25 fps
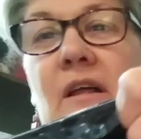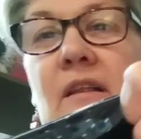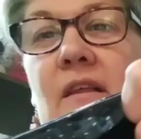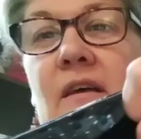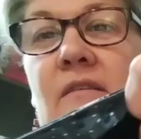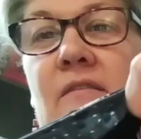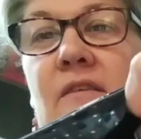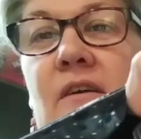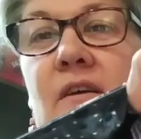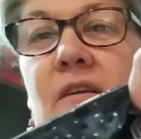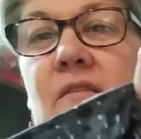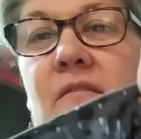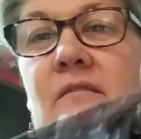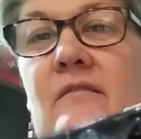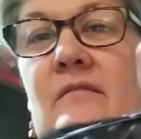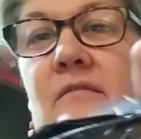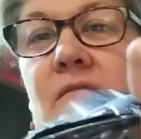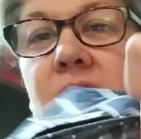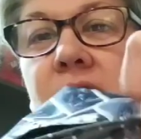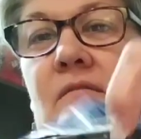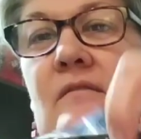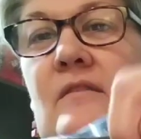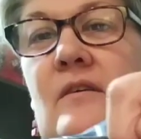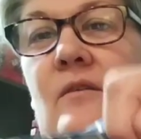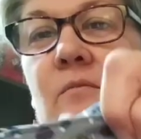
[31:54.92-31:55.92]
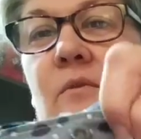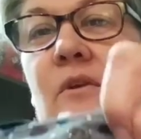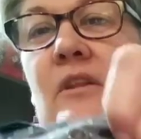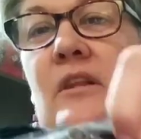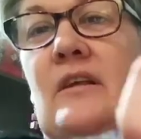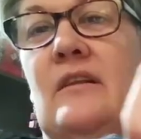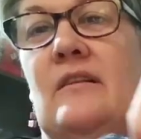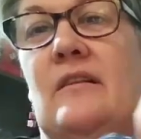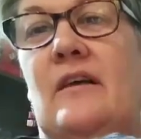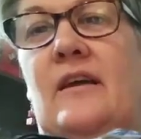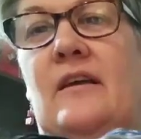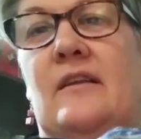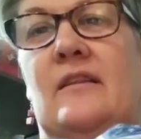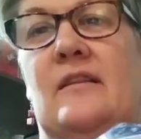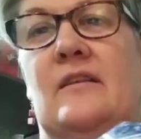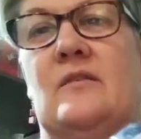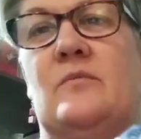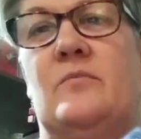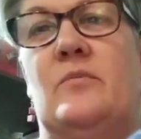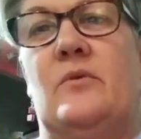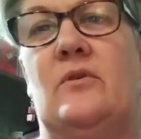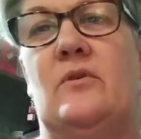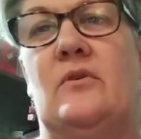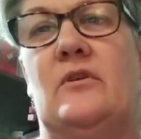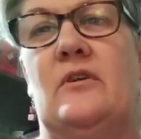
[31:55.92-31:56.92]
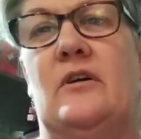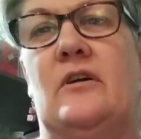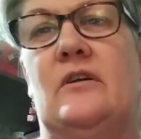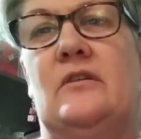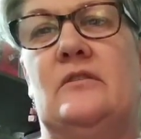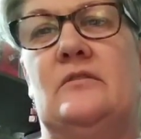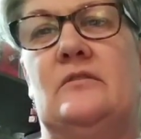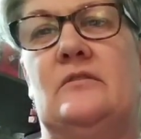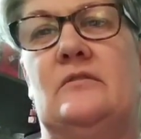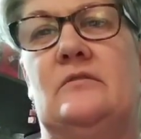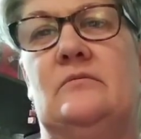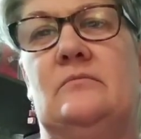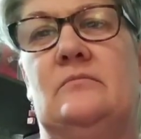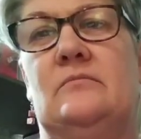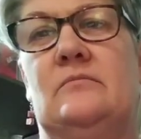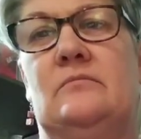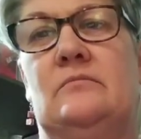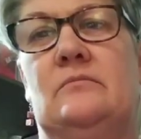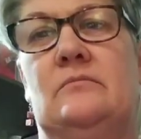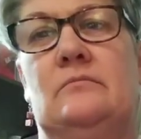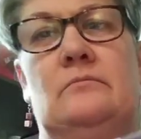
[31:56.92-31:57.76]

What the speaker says: But I love it. I really like these polka dots.